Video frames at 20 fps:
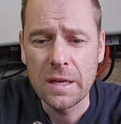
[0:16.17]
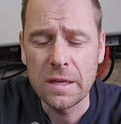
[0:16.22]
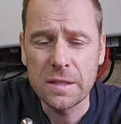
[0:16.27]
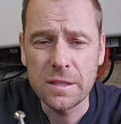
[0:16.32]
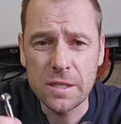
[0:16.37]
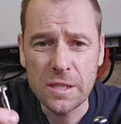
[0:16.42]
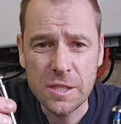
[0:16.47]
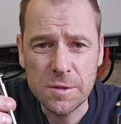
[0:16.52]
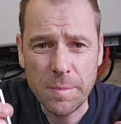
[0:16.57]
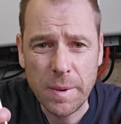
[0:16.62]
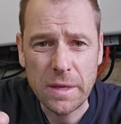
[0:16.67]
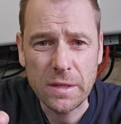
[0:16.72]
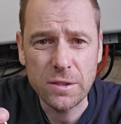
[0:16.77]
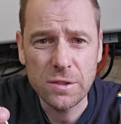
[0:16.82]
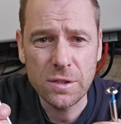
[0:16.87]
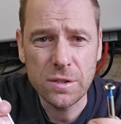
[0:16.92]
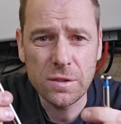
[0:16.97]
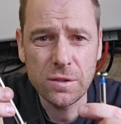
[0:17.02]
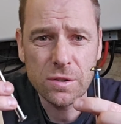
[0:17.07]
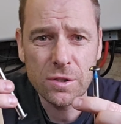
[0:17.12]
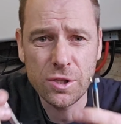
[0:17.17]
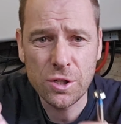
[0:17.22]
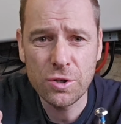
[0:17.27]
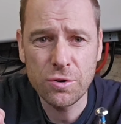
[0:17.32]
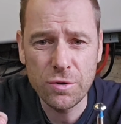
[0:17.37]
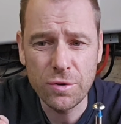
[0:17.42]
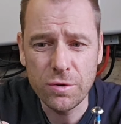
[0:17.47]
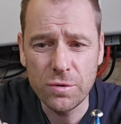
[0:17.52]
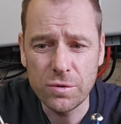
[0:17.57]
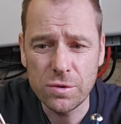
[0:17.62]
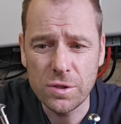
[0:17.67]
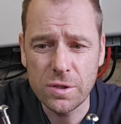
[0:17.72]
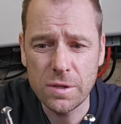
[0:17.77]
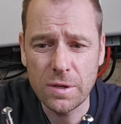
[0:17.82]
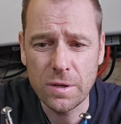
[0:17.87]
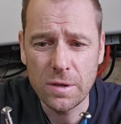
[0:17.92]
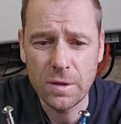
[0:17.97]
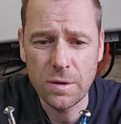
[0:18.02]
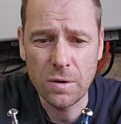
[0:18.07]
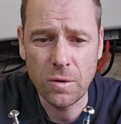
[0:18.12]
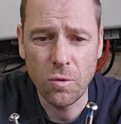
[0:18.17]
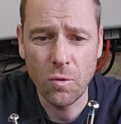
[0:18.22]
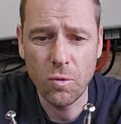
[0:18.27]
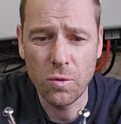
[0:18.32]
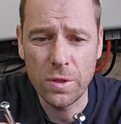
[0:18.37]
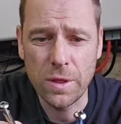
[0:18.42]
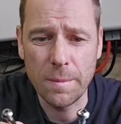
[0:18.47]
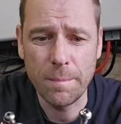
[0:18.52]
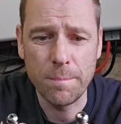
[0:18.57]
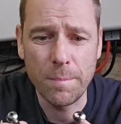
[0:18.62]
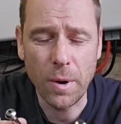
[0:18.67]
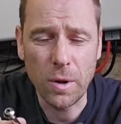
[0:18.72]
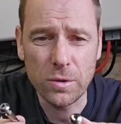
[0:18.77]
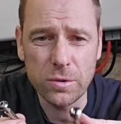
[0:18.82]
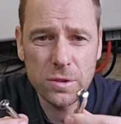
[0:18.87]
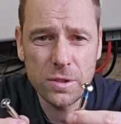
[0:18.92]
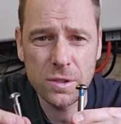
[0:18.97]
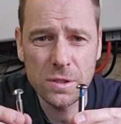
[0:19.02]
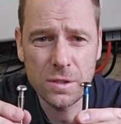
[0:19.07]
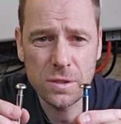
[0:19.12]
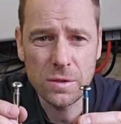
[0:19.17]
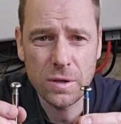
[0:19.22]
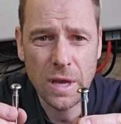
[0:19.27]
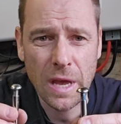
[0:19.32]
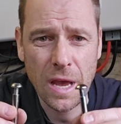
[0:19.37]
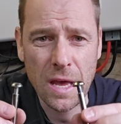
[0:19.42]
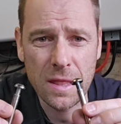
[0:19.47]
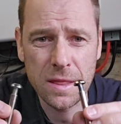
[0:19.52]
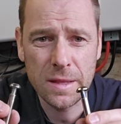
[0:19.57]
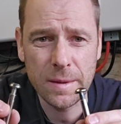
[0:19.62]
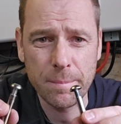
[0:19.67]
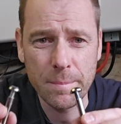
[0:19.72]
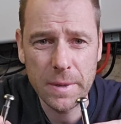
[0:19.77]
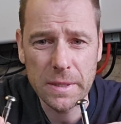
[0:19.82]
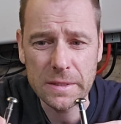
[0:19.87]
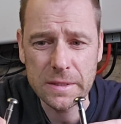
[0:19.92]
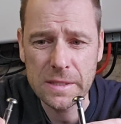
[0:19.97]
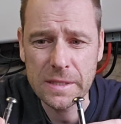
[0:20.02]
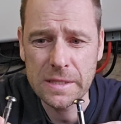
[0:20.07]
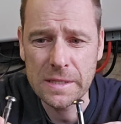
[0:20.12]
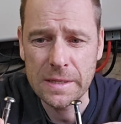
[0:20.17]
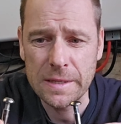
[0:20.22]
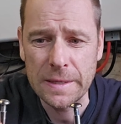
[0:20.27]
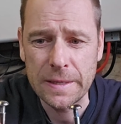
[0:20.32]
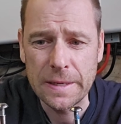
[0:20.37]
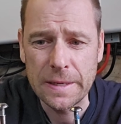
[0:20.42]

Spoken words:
suspension screws, or the bolts and the bits.